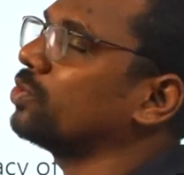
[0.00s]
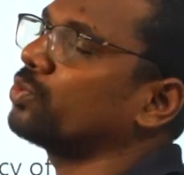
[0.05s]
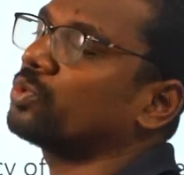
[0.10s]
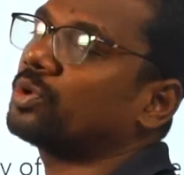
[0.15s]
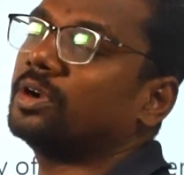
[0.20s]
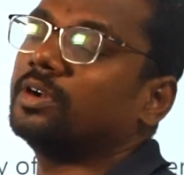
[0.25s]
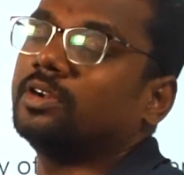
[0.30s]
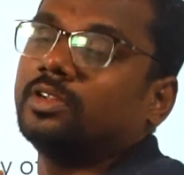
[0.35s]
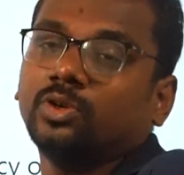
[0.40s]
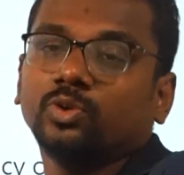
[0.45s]
to
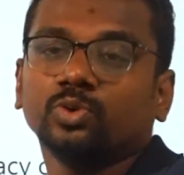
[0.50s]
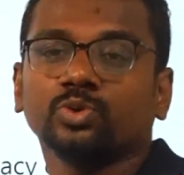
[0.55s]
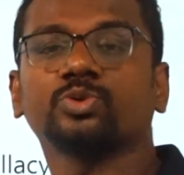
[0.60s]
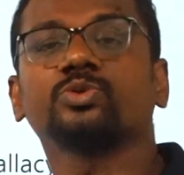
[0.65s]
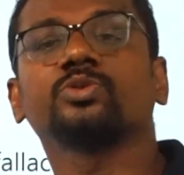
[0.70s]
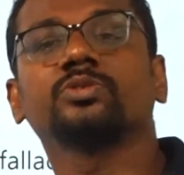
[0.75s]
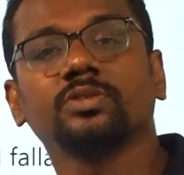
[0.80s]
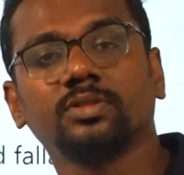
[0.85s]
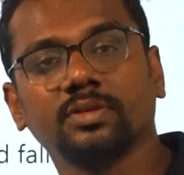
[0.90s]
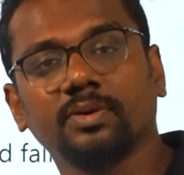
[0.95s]

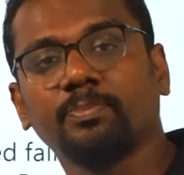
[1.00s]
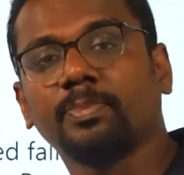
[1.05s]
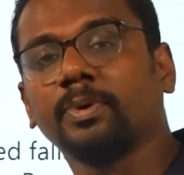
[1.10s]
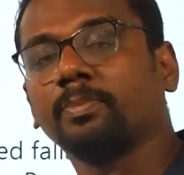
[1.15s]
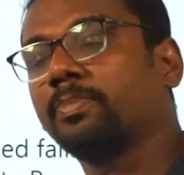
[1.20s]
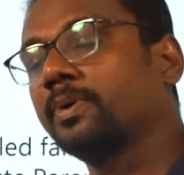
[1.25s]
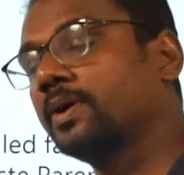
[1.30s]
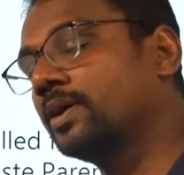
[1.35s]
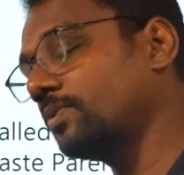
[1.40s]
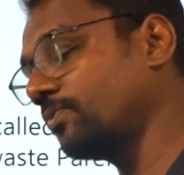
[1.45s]
reduce the
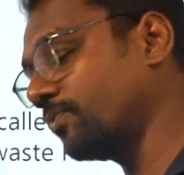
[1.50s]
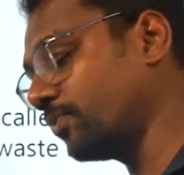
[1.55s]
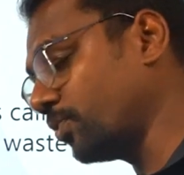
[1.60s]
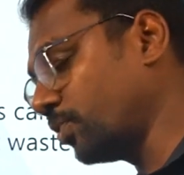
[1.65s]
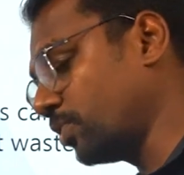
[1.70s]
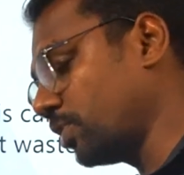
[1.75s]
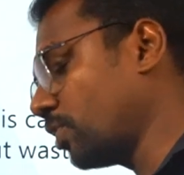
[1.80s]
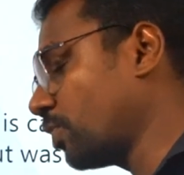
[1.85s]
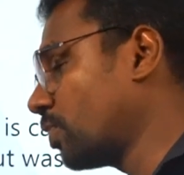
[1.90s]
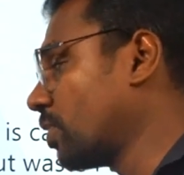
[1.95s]
prepared
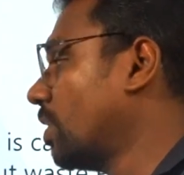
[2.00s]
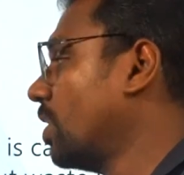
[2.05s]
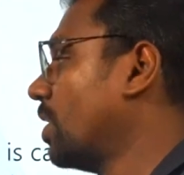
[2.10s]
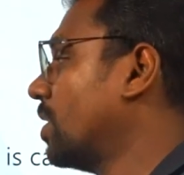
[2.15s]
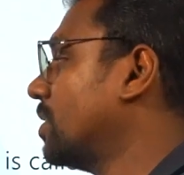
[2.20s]
food, or